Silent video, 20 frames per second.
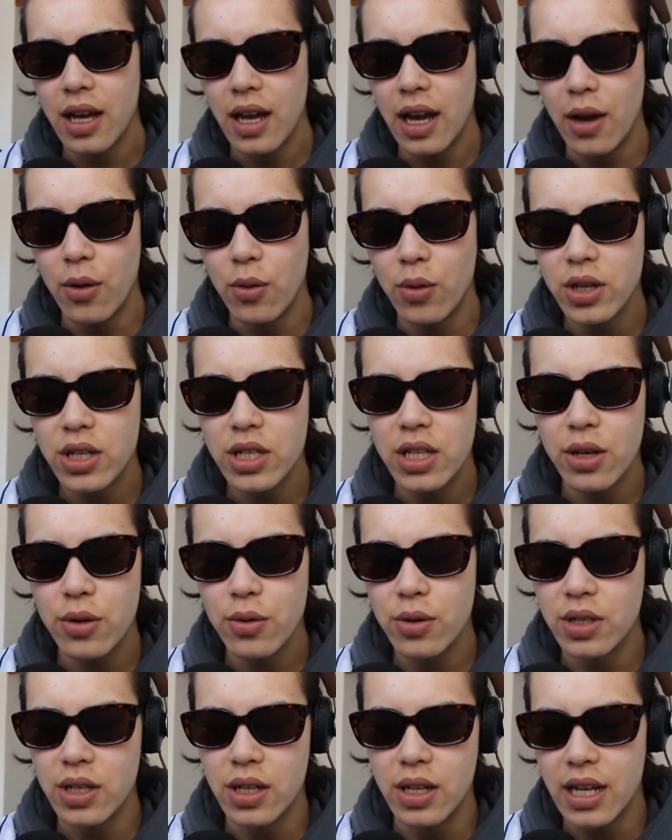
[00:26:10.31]
I wish there
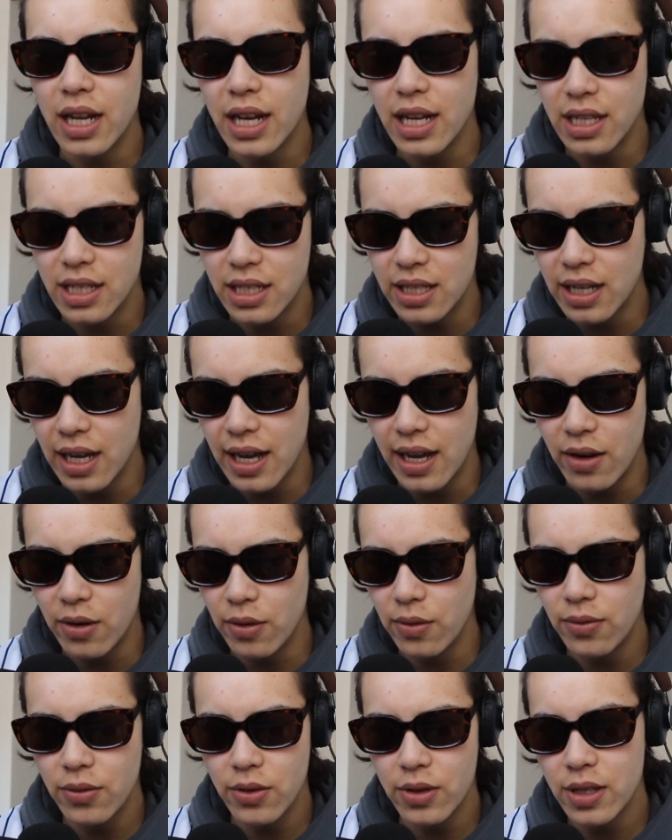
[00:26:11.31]
was a nice
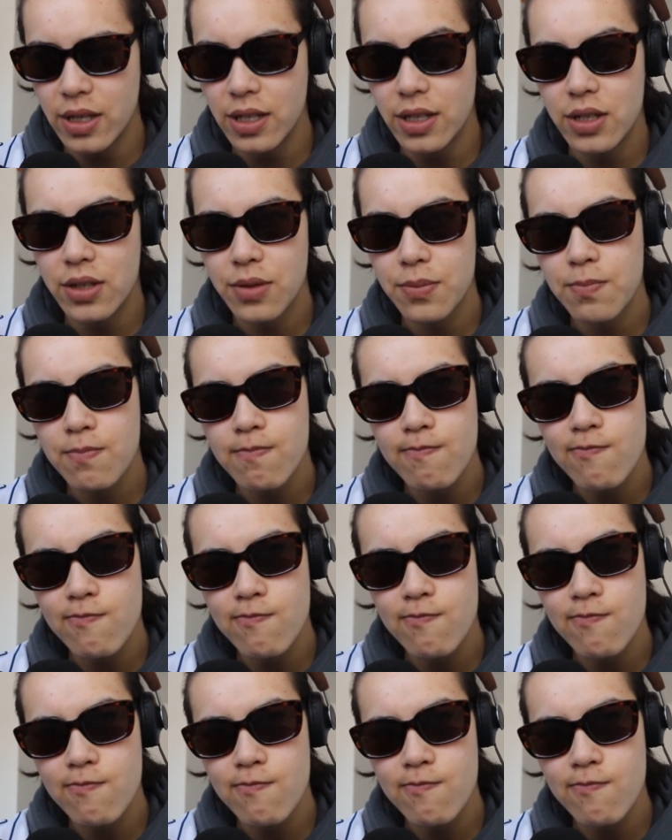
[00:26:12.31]
title for this.